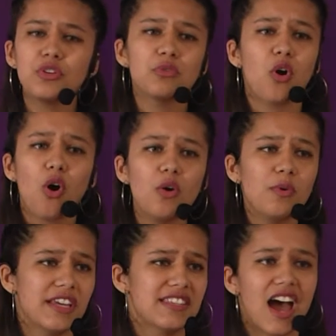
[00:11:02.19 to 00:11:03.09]
don't
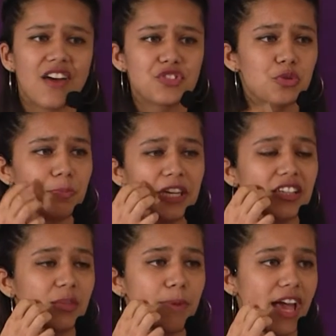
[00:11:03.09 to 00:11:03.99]
always have to be
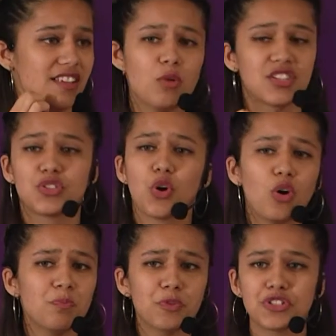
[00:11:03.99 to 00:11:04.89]
the best.
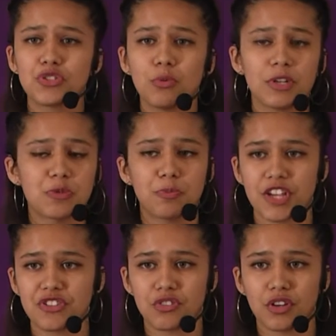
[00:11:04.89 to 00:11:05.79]
Don't put too much
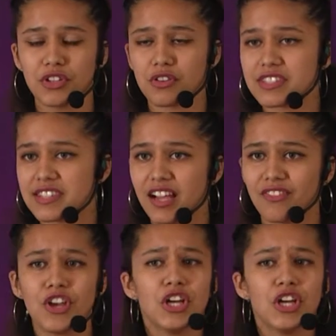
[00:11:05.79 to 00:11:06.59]
pressure on yourself.